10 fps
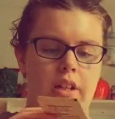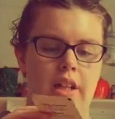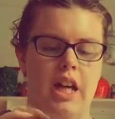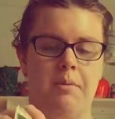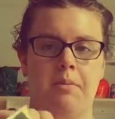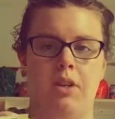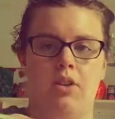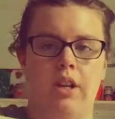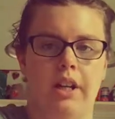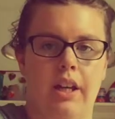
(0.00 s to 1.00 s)

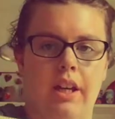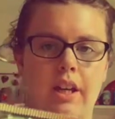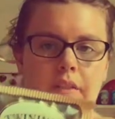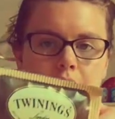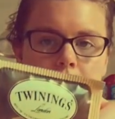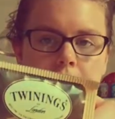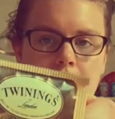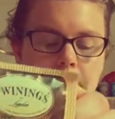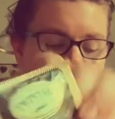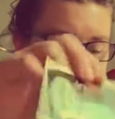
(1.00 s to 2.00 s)
Chamomile, honey, and
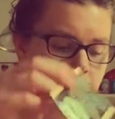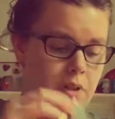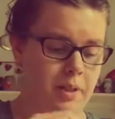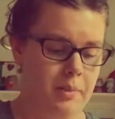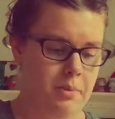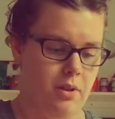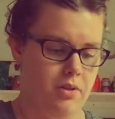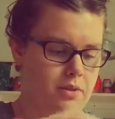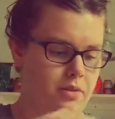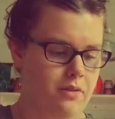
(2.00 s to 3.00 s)
vanilla, one of my
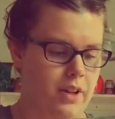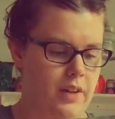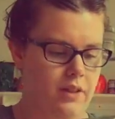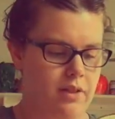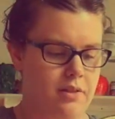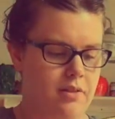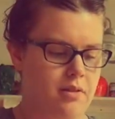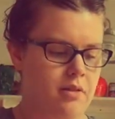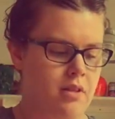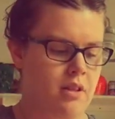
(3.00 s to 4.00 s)
personal favorites.